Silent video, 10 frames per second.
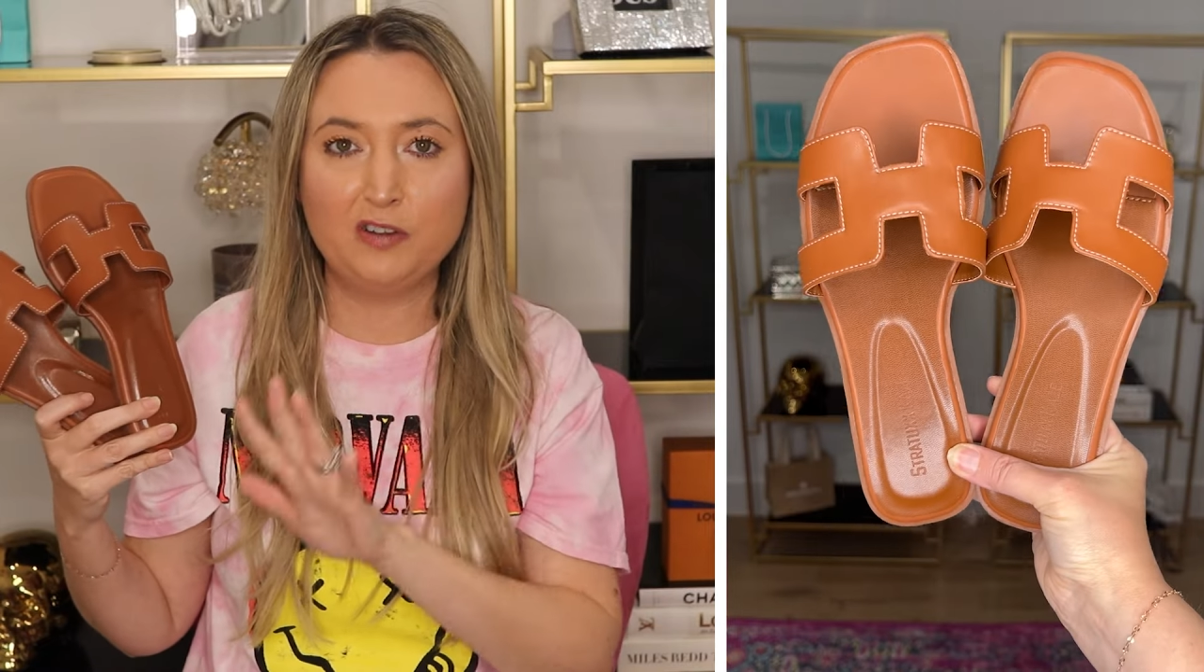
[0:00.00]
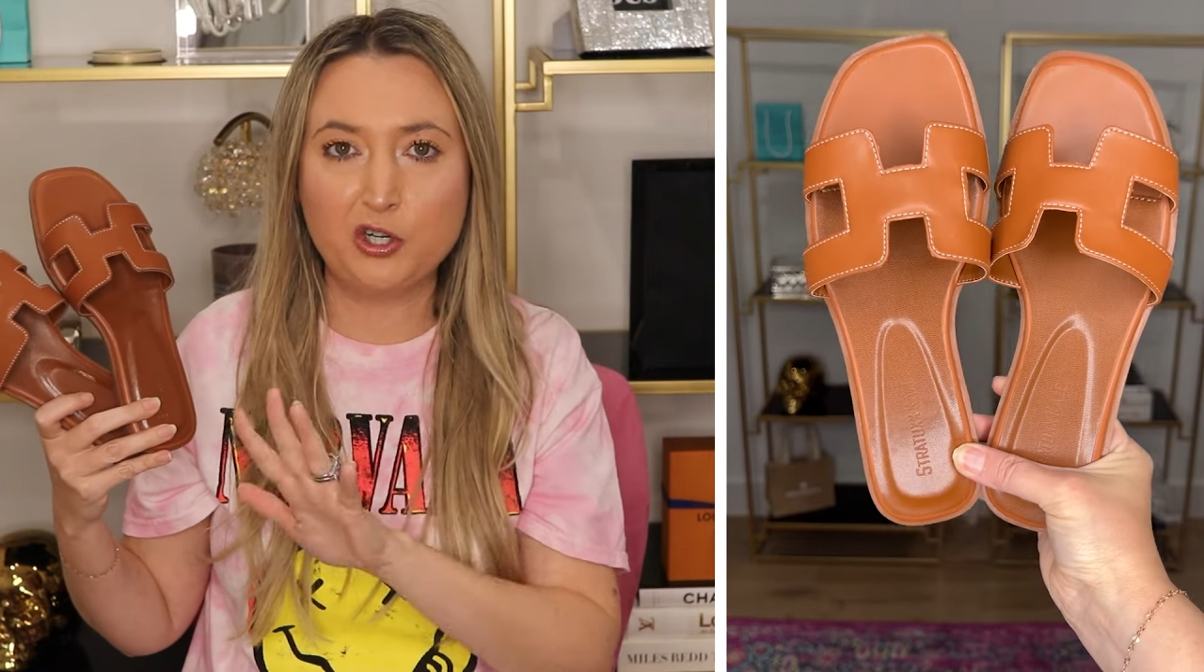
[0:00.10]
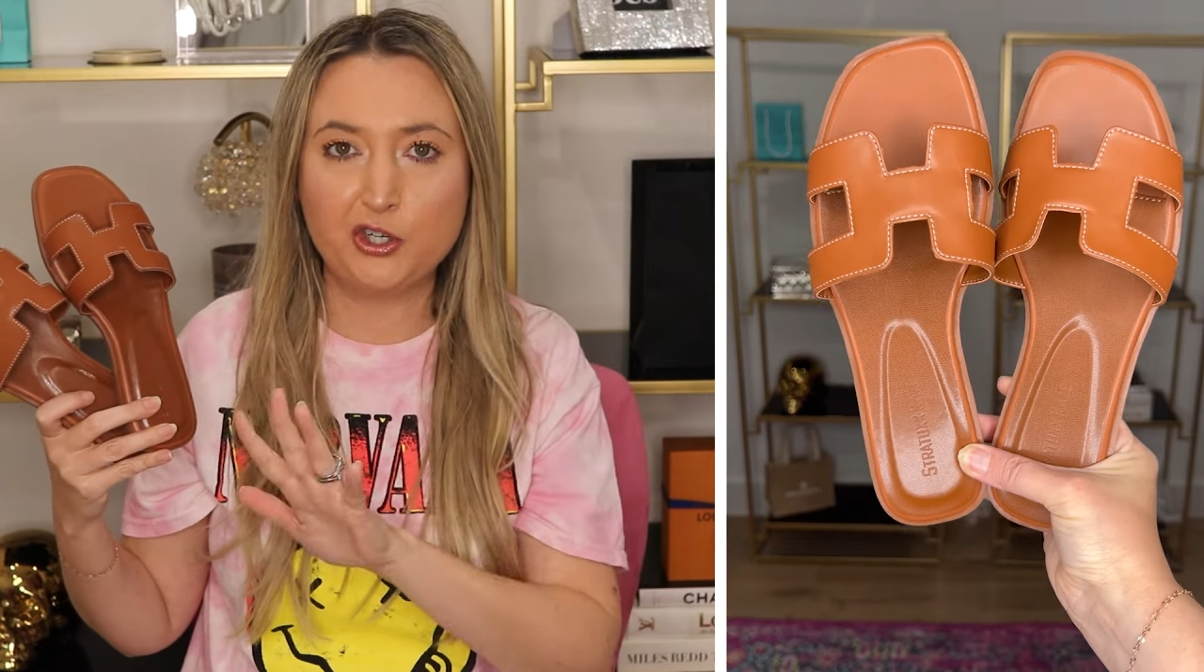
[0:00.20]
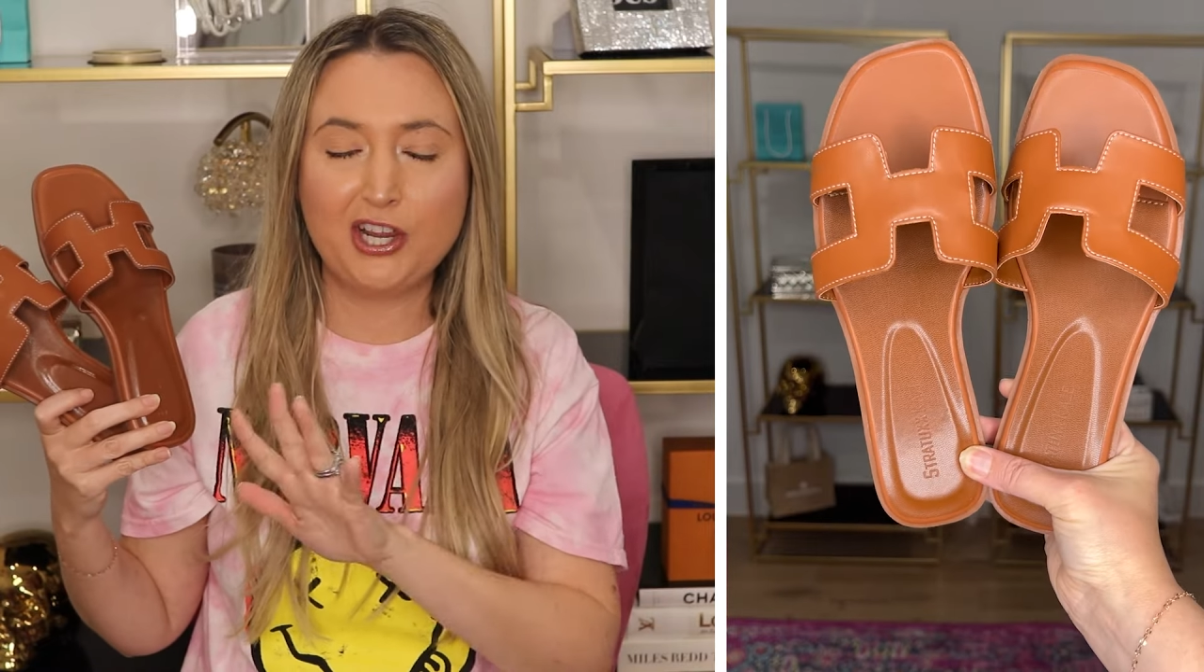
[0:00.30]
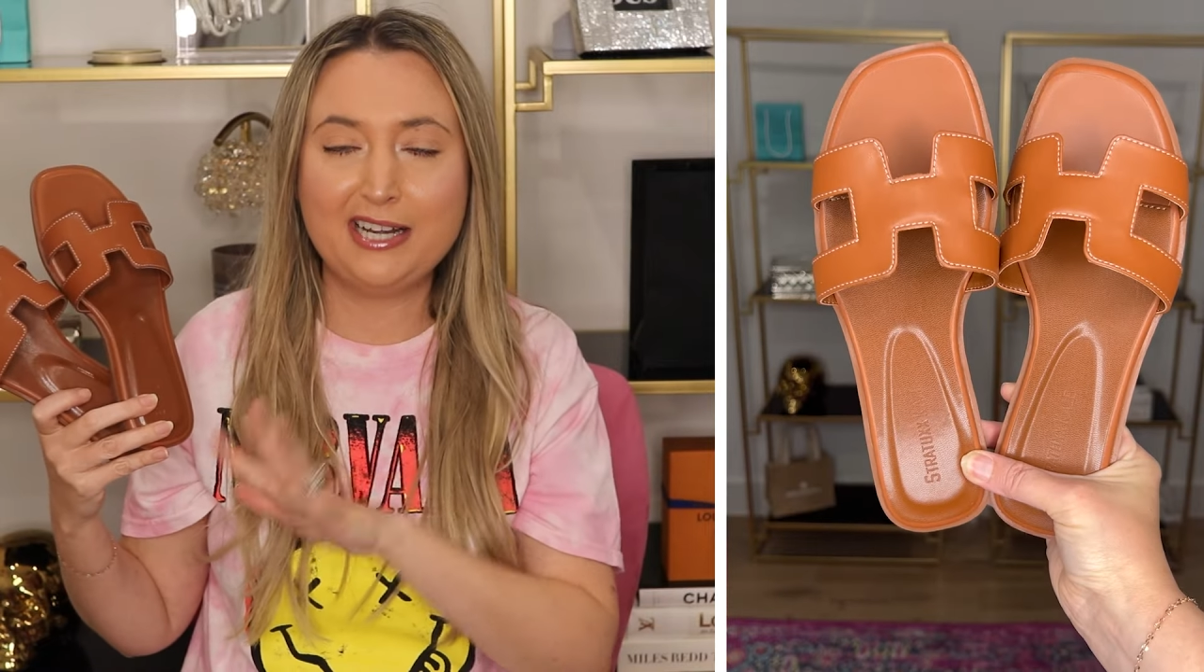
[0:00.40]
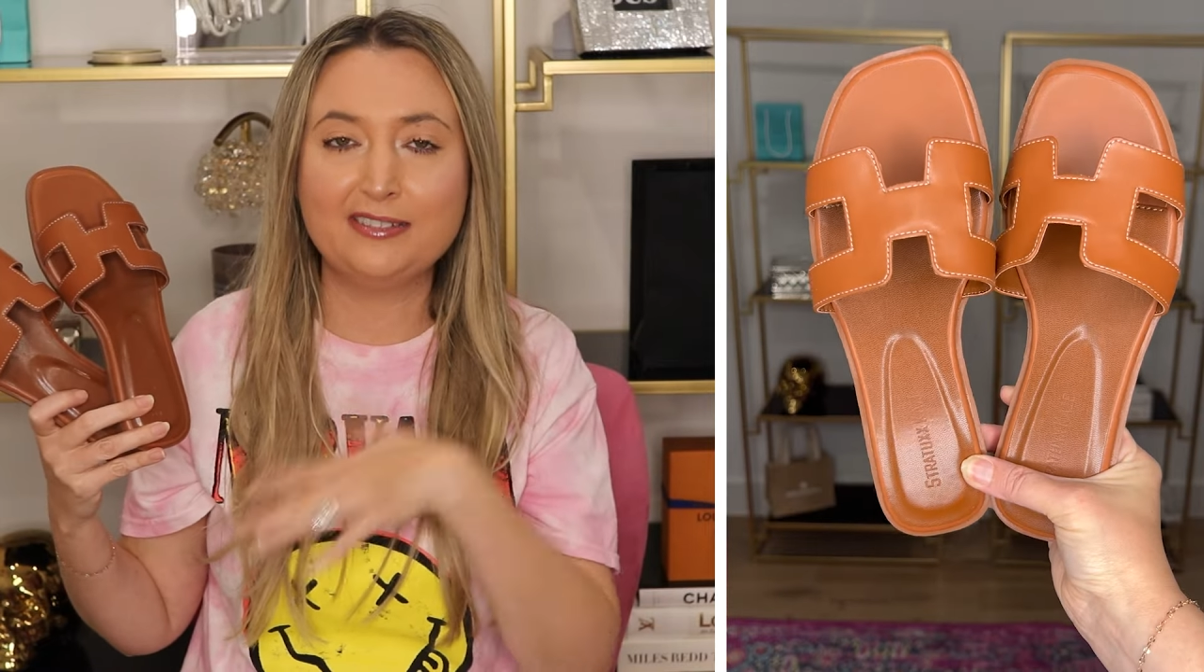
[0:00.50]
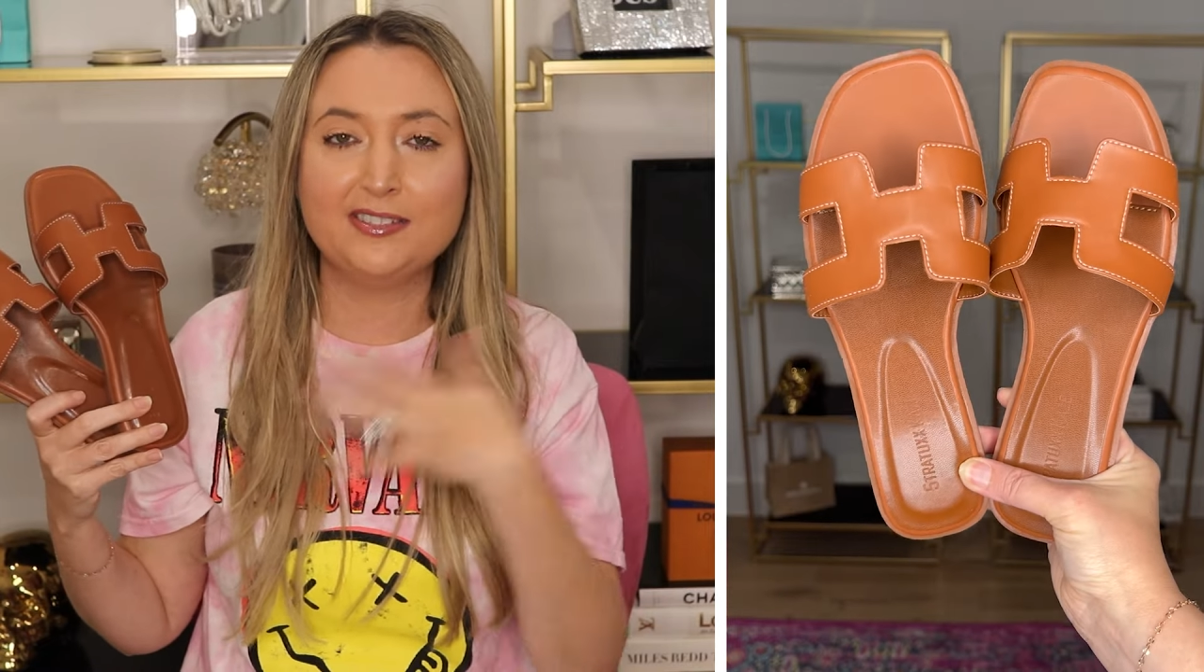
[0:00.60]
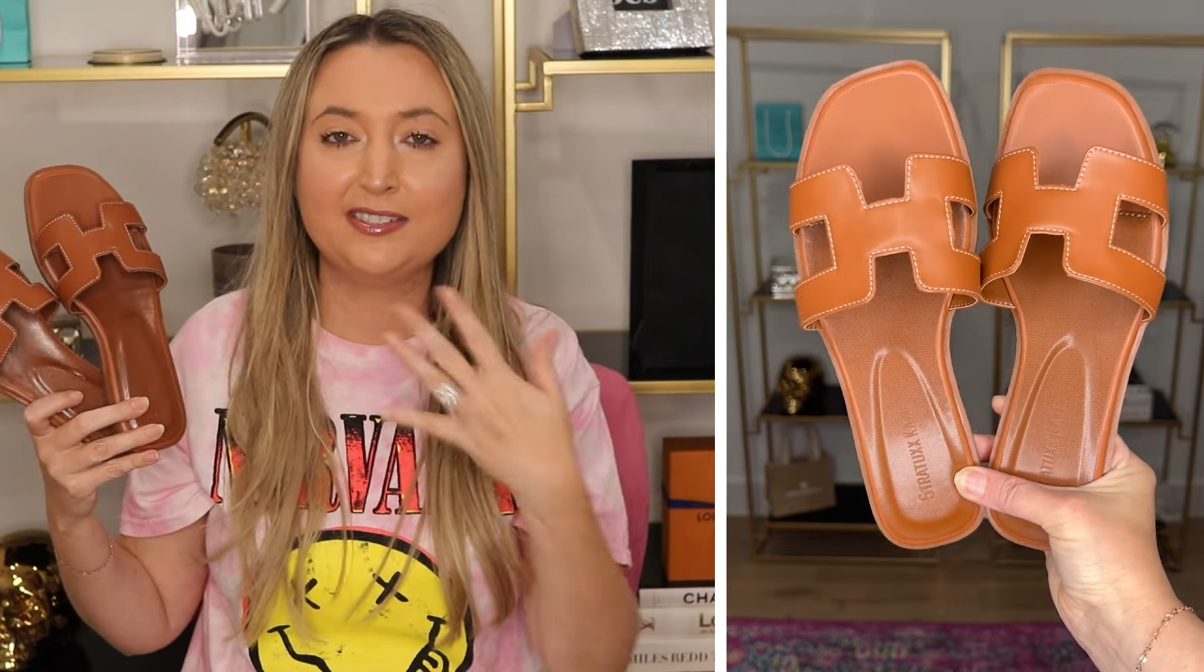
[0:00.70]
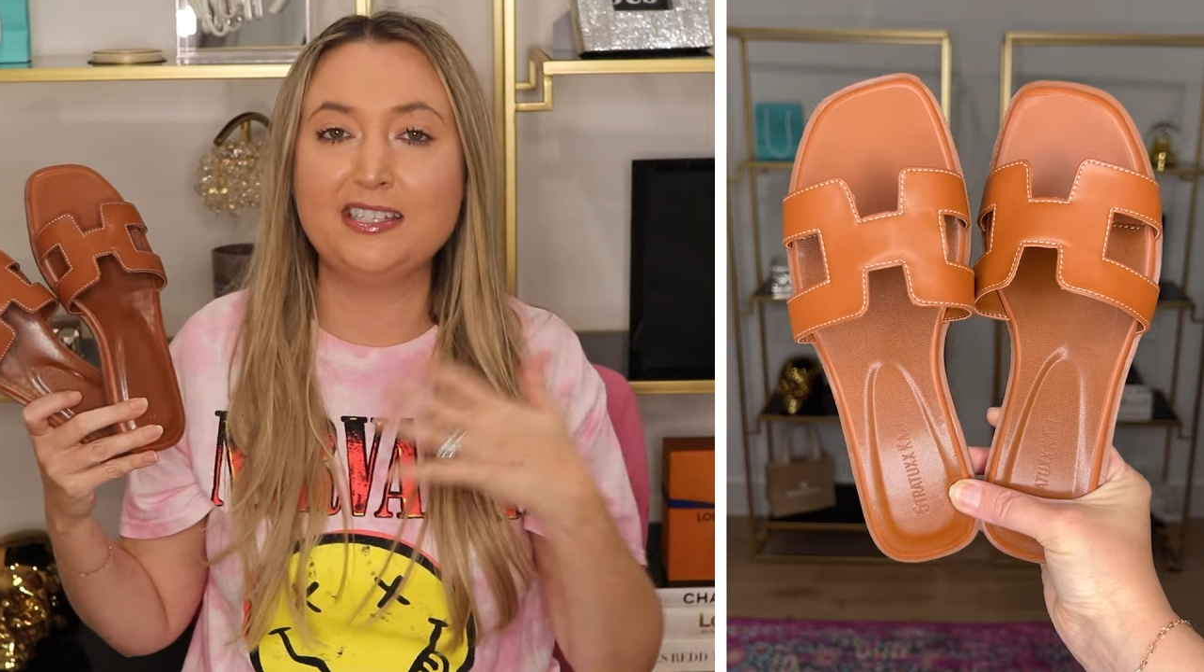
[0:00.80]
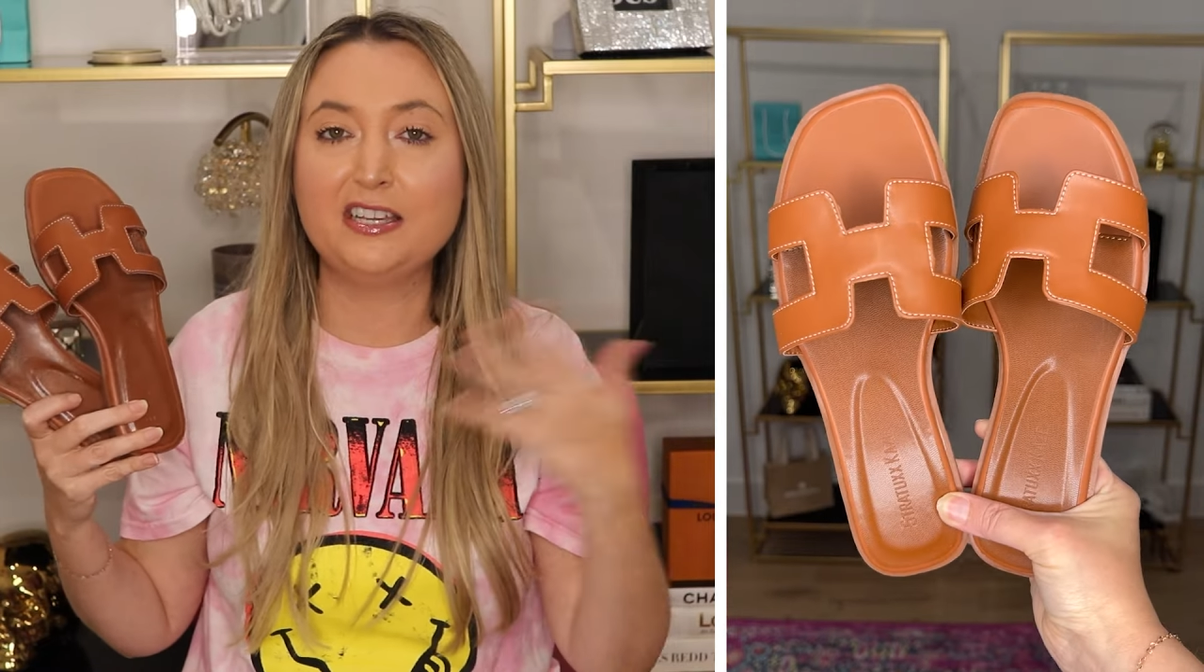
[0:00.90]
version and
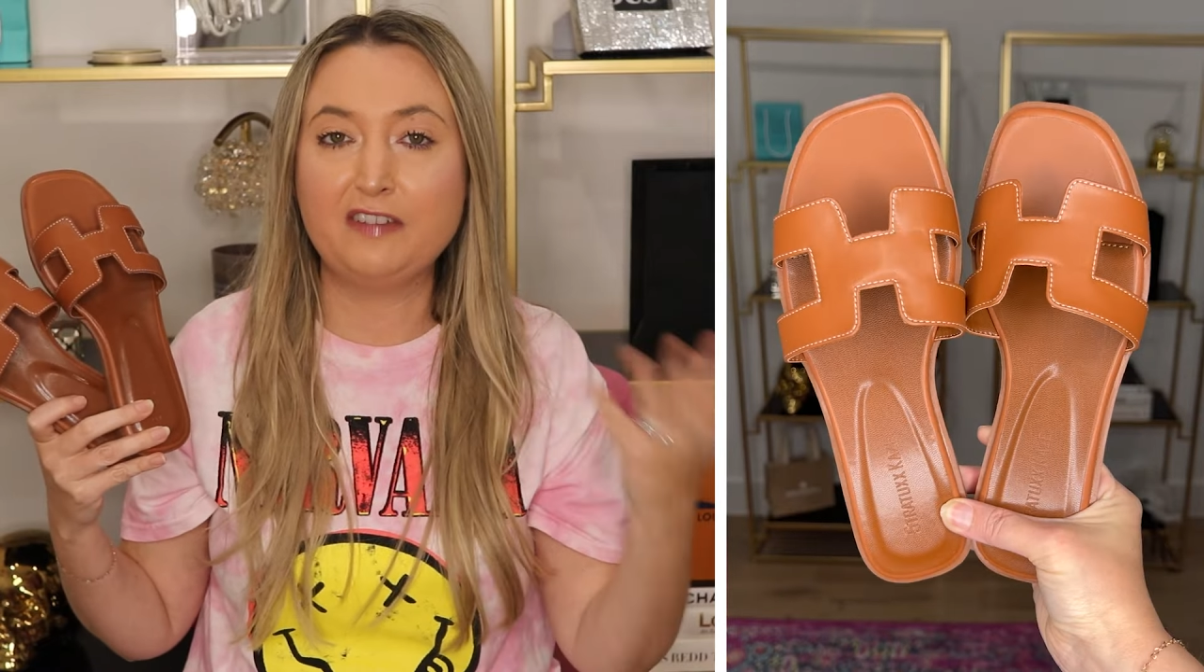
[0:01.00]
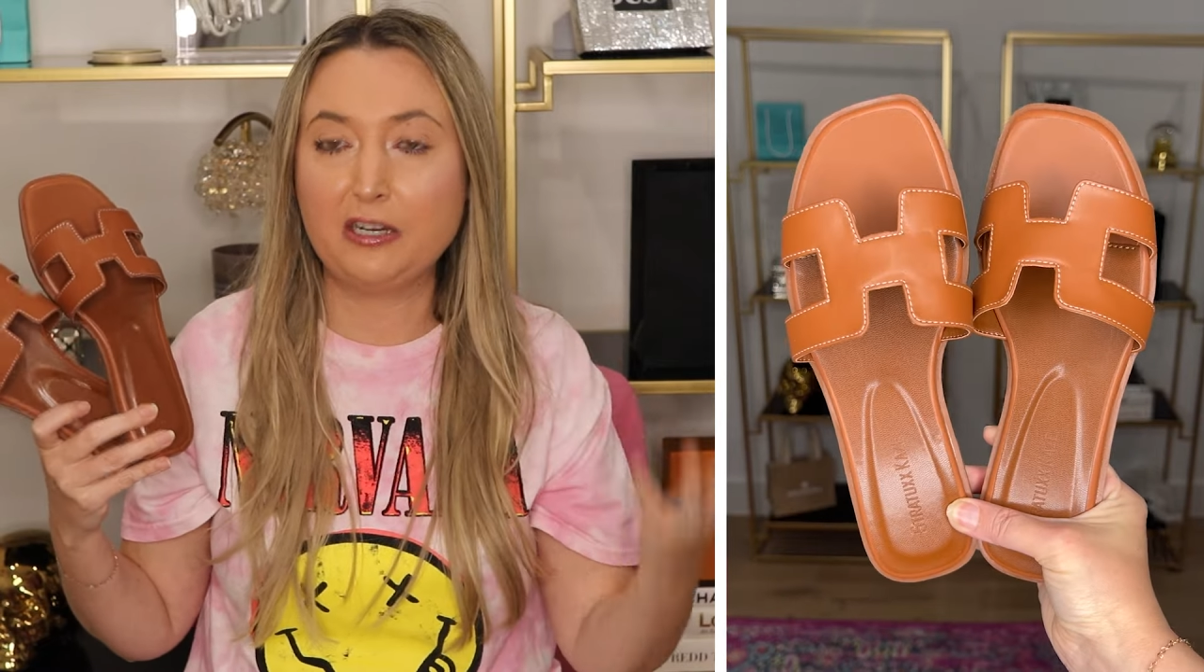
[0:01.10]
see if